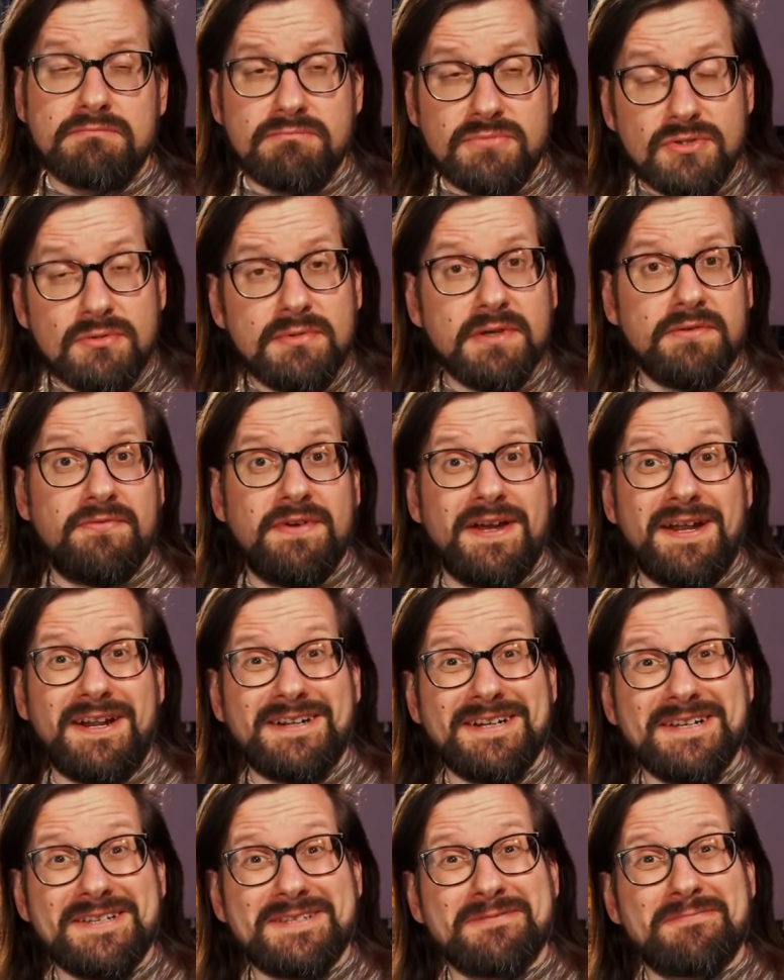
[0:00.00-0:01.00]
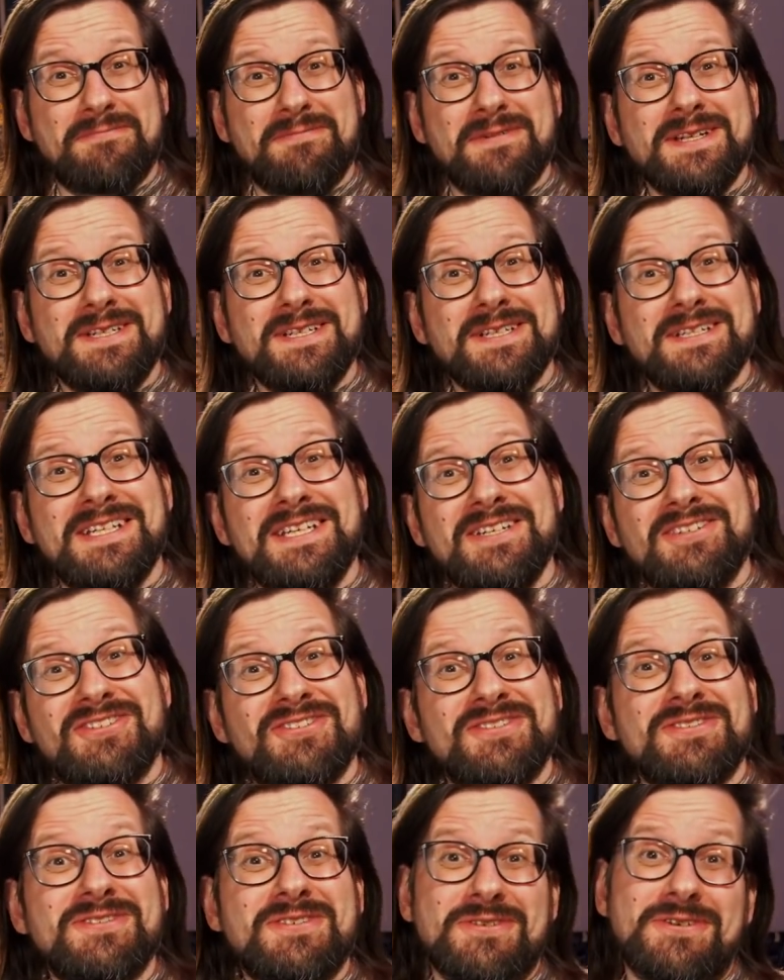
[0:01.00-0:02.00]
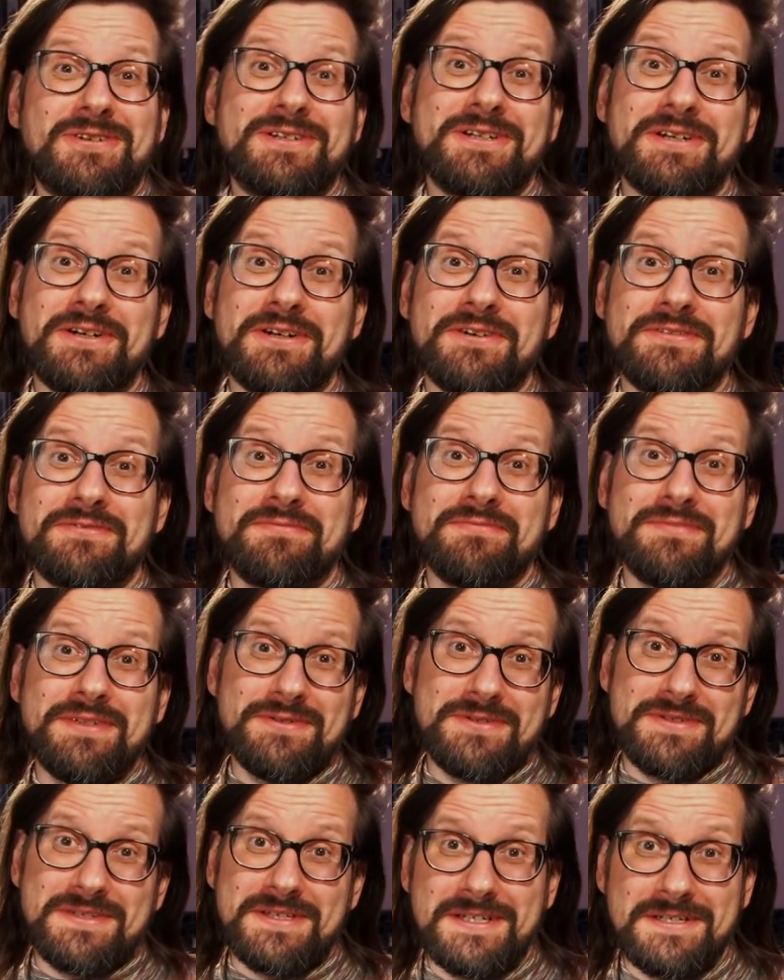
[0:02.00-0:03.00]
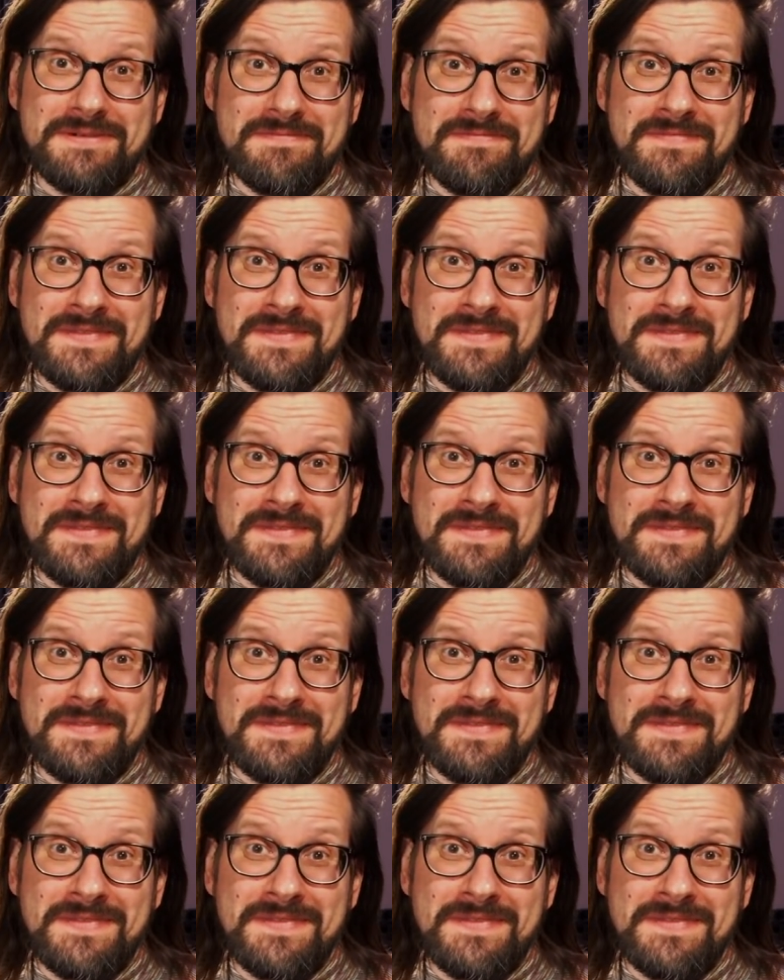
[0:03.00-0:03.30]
to be fair, is a pretty niche sort of music.